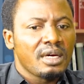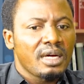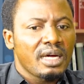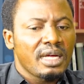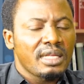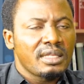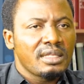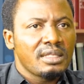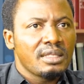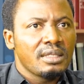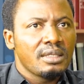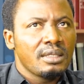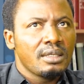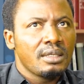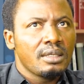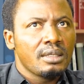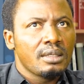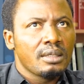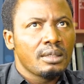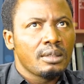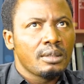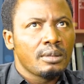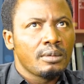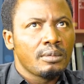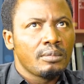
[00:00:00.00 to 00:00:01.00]
I think
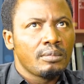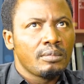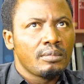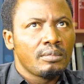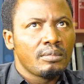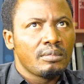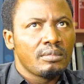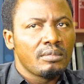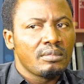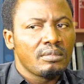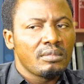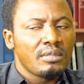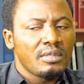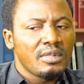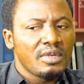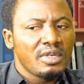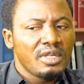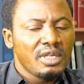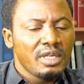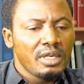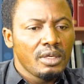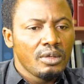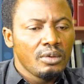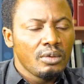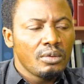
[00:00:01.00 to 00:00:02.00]

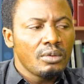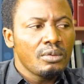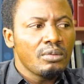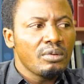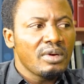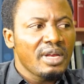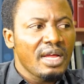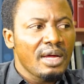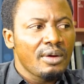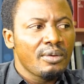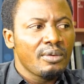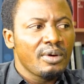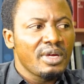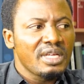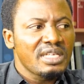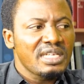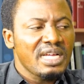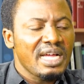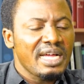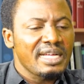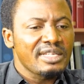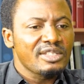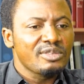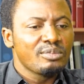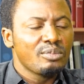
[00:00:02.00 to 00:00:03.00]
the local language
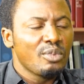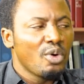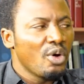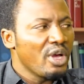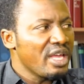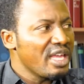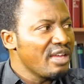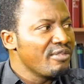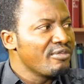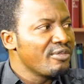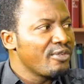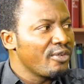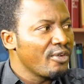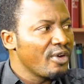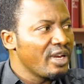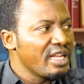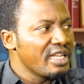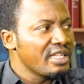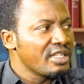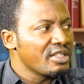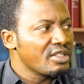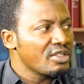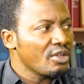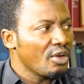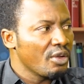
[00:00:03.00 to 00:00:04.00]
has more
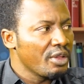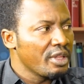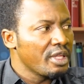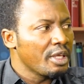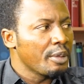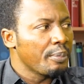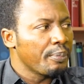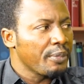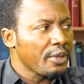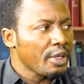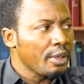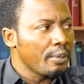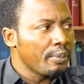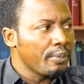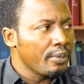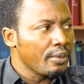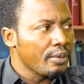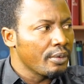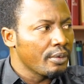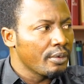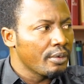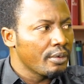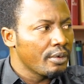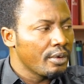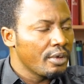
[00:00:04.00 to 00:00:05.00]
influence on the
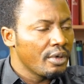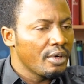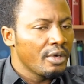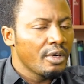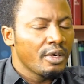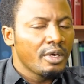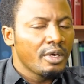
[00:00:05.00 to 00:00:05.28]
people